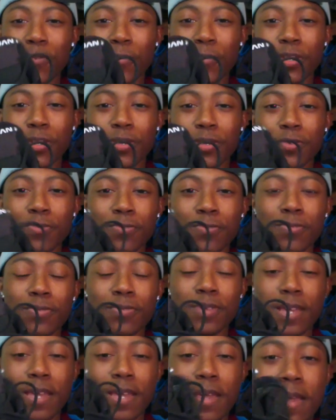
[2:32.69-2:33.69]
for you
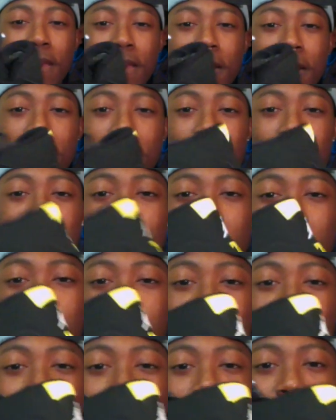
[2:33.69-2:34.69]
and
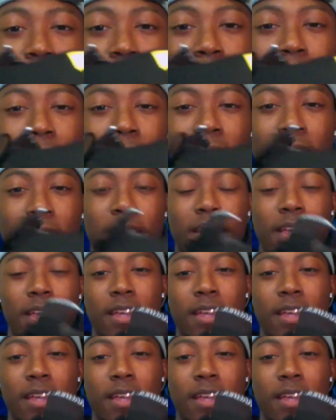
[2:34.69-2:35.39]
everything,